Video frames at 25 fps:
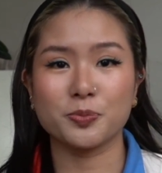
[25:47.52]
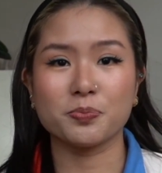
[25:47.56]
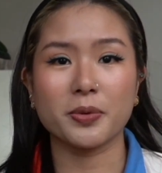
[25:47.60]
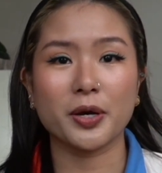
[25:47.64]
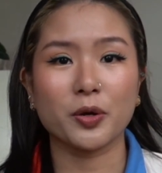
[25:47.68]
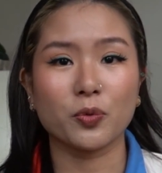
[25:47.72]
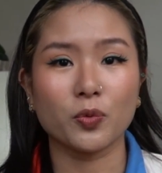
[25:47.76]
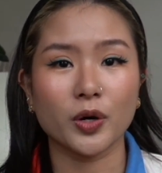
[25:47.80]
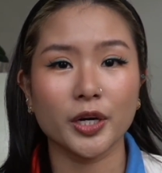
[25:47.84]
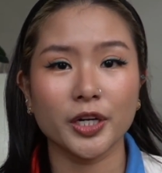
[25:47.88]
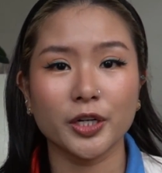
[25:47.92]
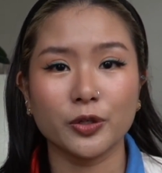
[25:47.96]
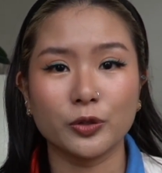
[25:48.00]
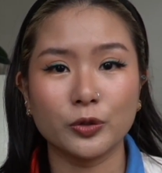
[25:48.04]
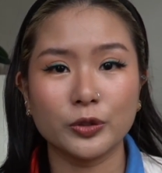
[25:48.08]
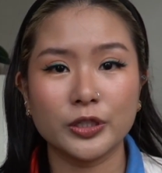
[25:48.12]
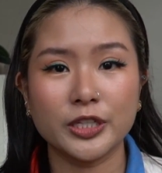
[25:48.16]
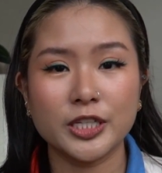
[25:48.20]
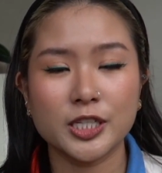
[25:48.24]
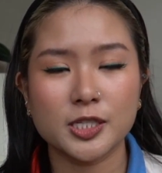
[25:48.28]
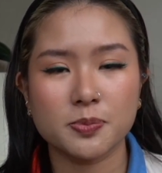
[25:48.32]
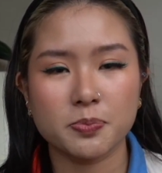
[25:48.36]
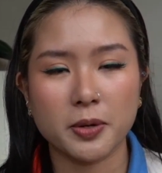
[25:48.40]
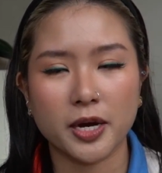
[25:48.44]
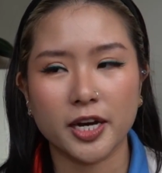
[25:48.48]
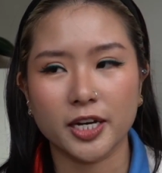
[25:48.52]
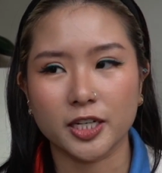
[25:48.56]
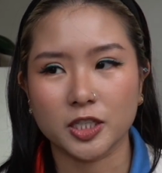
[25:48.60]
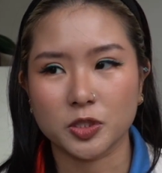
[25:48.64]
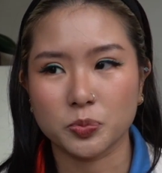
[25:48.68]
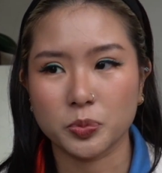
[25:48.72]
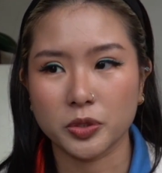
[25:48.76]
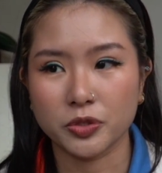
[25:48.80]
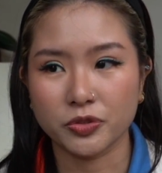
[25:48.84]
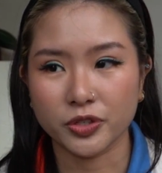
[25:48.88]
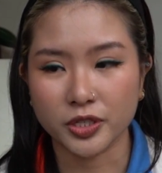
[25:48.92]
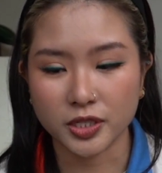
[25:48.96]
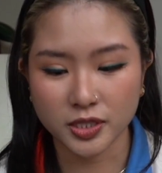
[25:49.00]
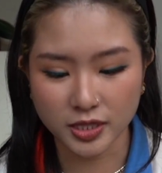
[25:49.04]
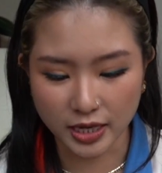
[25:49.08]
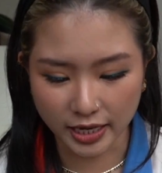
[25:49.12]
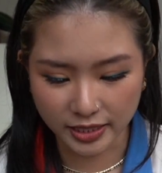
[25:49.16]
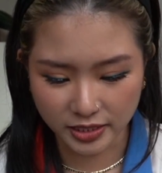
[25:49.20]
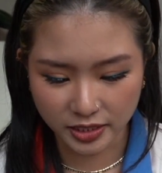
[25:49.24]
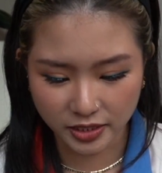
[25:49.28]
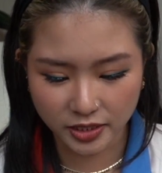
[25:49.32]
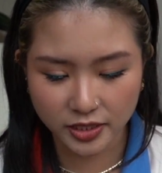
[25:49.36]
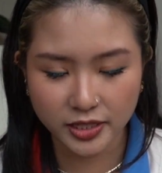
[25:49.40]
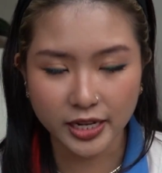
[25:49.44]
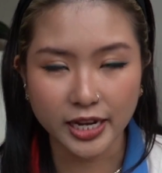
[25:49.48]
my one and only spa experience. I
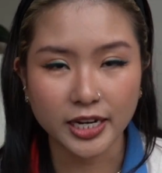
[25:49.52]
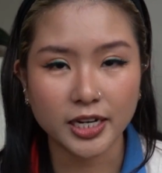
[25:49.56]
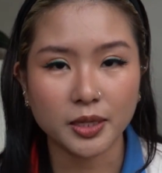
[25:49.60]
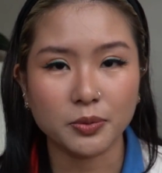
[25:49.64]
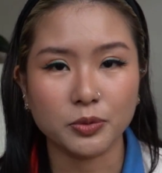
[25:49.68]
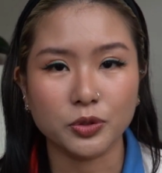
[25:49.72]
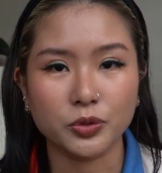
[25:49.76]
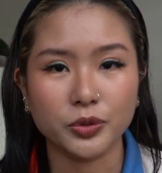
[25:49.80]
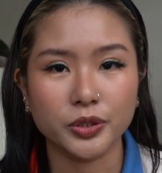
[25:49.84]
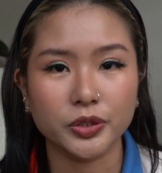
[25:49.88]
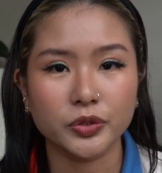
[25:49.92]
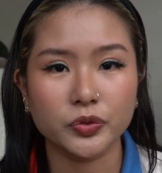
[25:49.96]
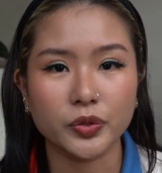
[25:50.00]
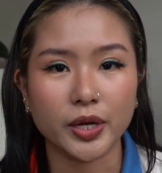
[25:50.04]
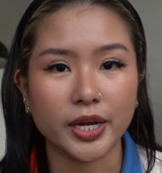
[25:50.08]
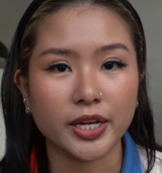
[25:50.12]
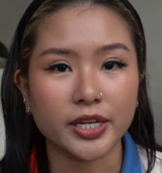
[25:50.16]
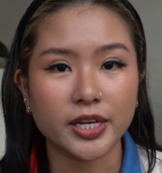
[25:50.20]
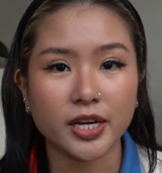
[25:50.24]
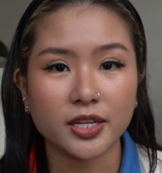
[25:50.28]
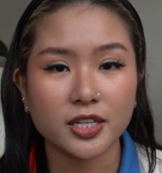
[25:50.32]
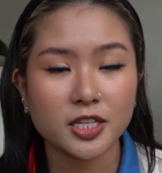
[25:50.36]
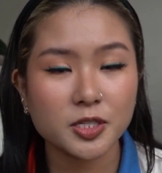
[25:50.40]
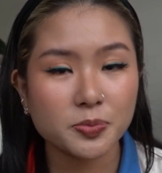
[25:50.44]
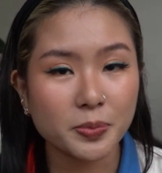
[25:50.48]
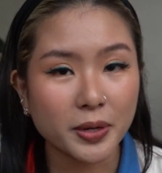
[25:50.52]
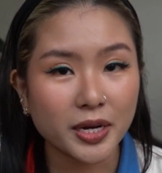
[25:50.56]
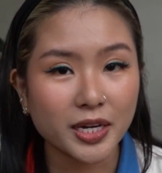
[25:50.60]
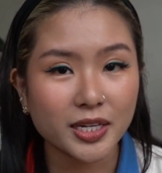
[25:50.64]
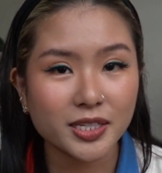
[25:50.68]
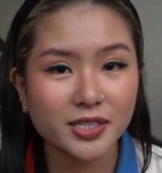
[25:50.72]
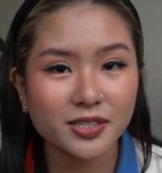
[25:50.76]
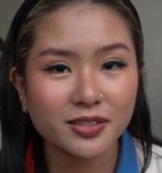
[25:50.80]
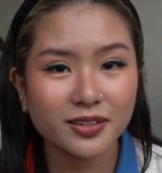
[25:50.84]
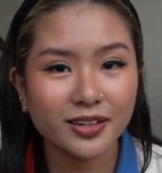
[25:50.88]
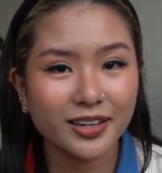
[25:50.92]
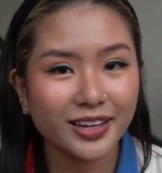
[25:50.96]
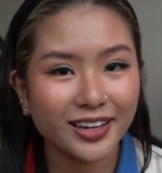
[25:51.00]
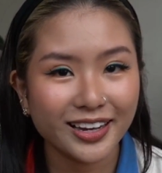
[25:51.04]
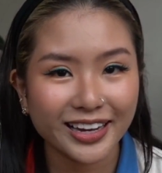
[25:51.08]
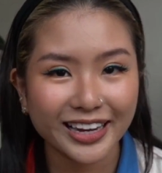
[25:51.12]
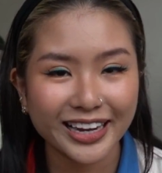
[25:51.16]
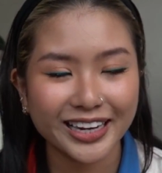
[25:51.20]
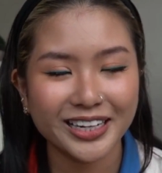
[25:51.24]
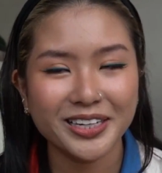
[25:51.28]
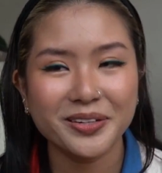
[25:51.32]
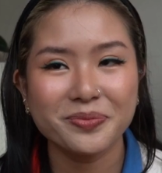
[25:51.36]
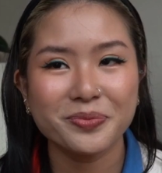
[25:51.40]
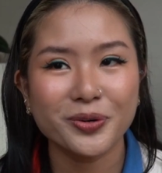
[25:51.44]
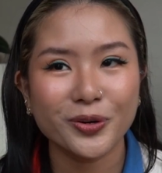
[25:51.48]
didn't end up going to any other spas
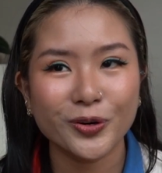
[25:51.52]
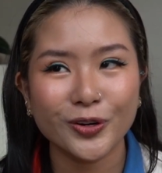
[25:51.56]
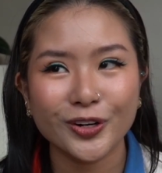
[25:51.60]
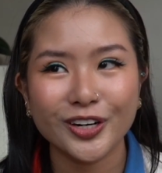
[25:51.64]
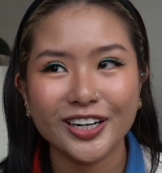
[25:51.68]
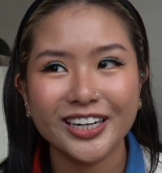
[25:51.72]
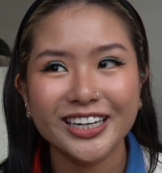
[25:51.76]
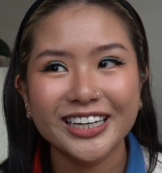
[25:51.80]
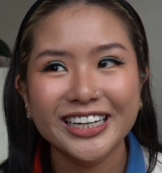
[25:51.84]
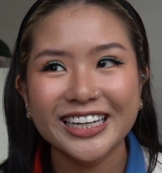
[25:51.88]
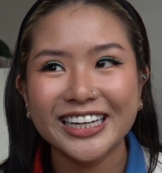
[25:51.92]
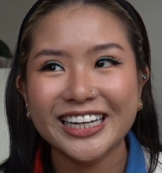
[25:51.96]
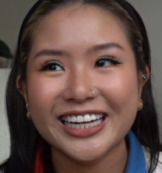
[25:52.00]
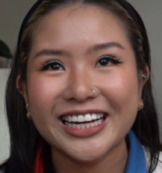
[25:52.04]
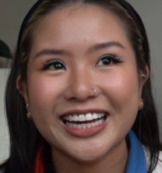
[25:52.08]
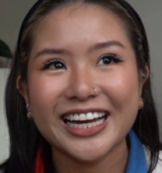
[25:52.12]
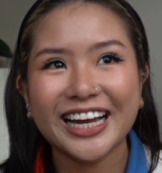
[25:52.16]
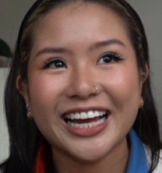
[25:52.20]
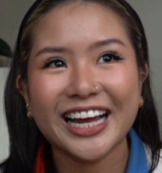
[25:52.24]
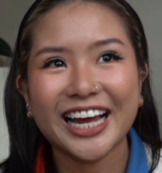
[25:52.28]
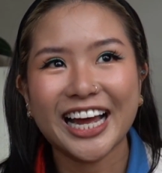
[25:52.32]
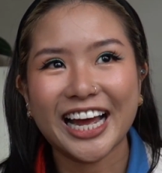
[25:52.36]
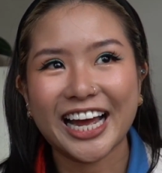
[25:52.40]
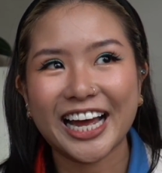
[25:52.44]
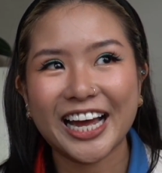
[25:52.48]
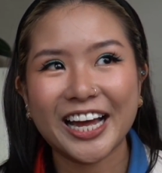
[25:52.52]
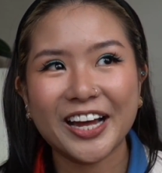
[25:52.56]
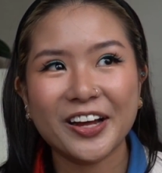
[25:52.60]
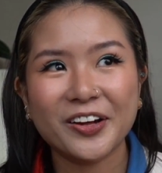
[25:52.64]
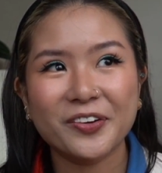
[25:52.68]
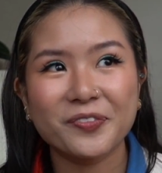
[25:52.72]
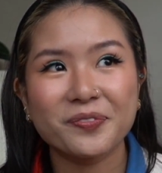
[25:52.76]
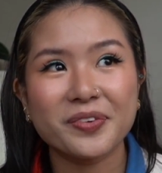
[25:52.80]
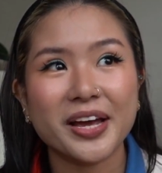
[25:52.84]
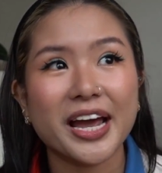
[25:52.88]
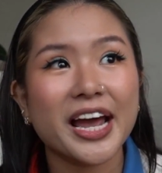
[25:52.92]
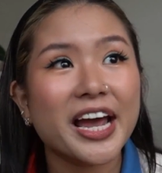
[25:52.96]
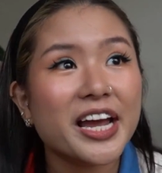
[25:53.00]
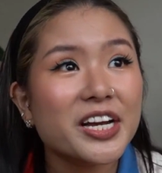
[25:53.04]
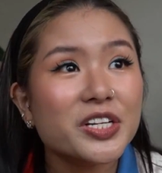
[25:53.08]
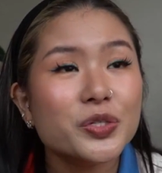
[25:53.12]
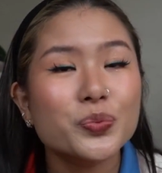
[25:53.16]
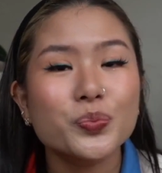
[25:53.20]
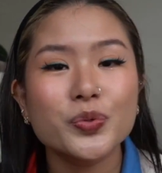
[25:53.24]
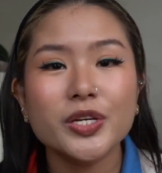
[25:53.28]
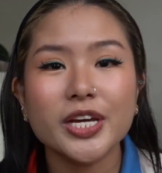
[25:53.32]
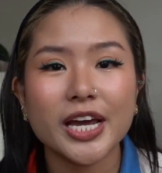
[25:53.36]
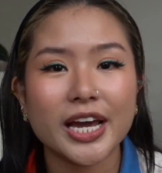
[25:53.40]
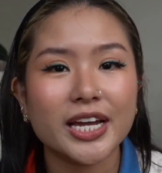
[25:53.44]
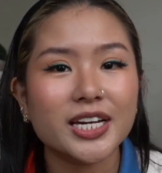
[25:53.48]
anymore. And
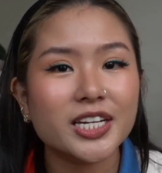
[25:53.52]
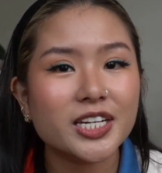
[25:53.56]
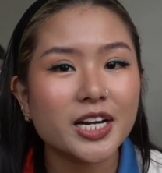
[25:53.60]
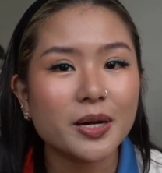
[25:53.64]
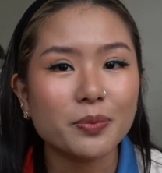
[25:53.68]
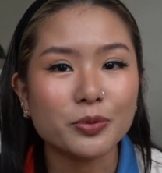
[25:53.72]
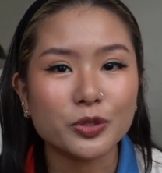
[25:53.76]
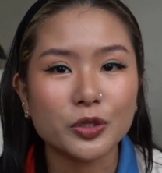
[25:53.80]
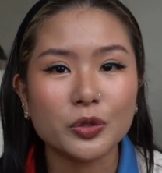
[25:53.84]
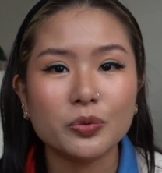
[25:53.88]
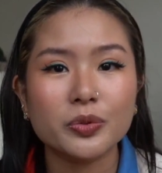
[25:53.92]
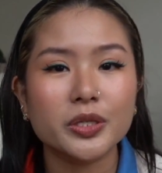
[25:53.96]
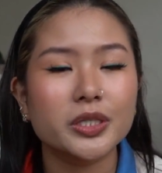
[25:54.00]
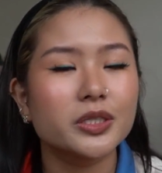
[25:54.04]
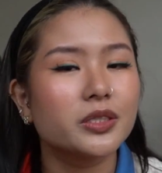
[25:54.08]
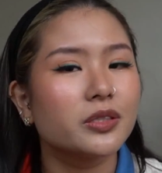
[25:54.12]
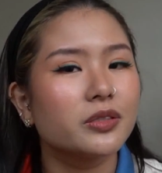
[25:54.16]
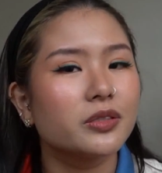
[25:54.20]
we ended up going